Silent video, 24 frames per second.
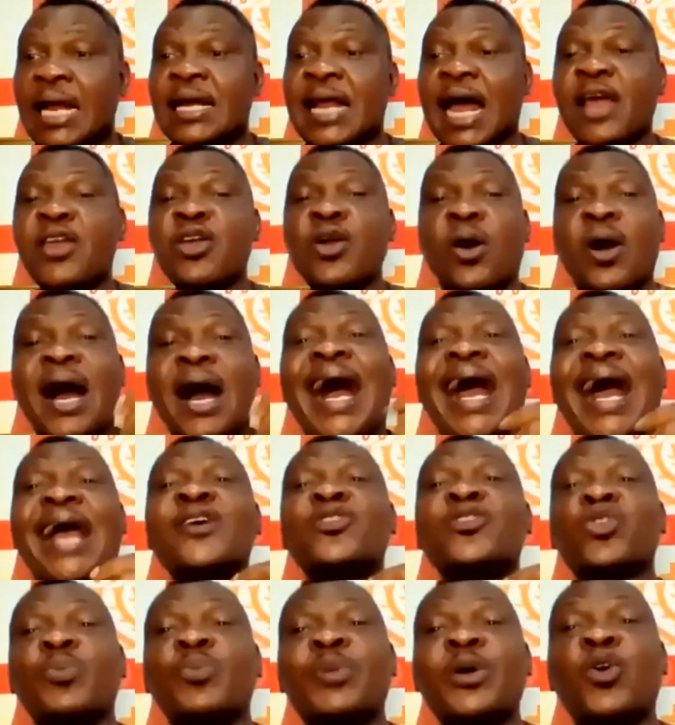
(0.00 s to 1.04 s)
Now your
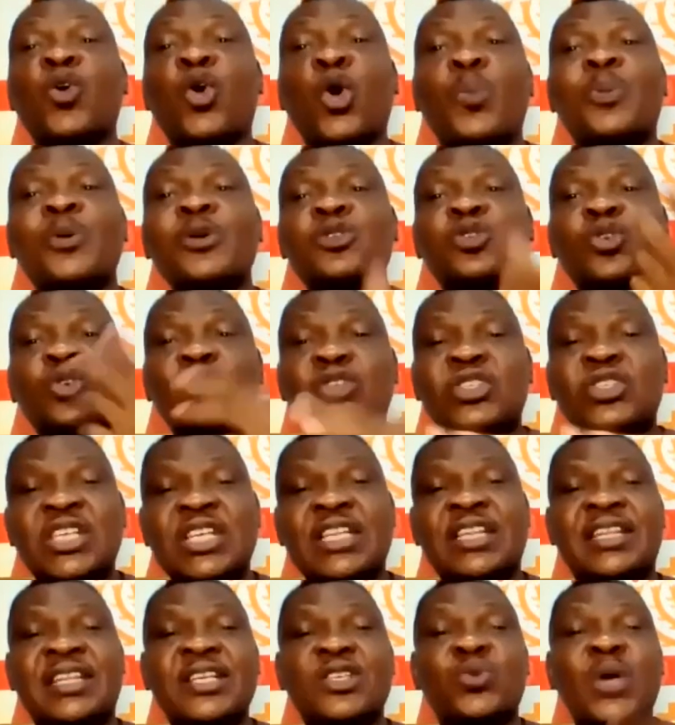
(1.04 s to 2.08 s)
eyes will be open to
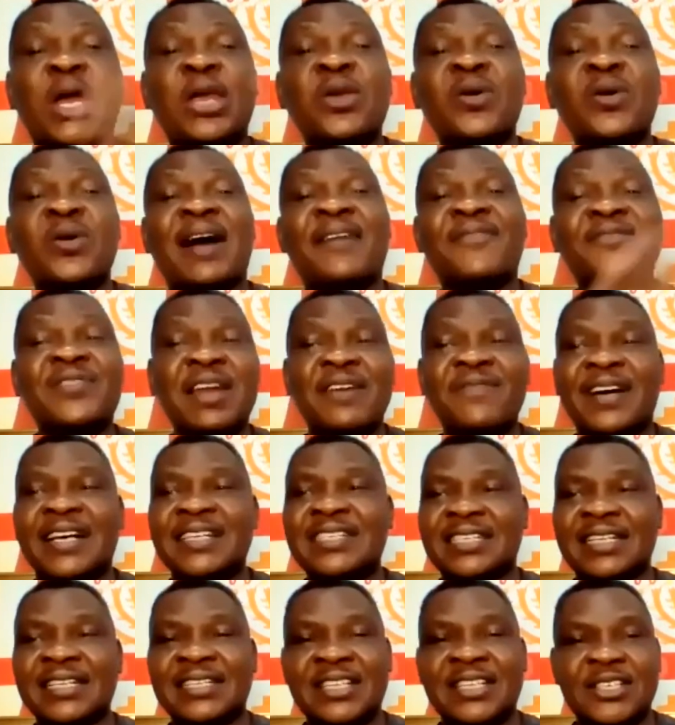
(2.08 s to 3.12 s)
see things where you have never
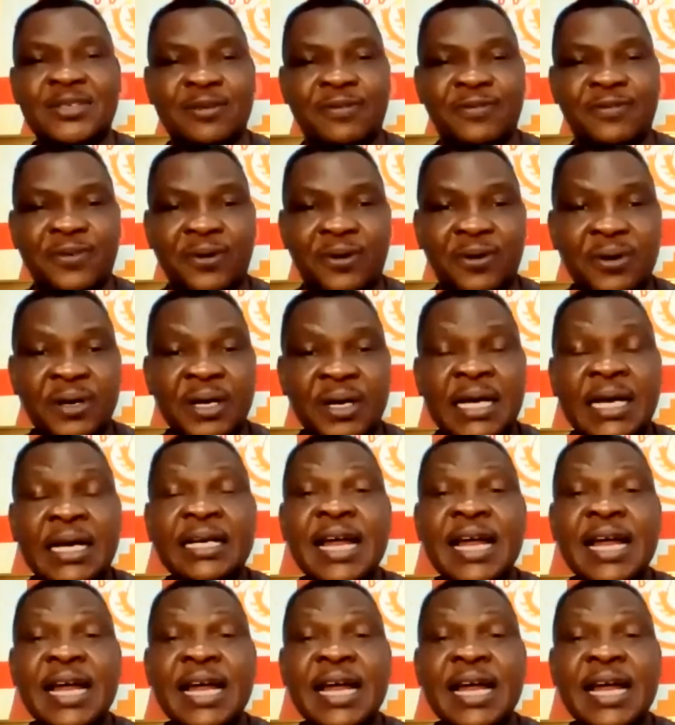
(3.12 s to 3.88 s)
seen things before.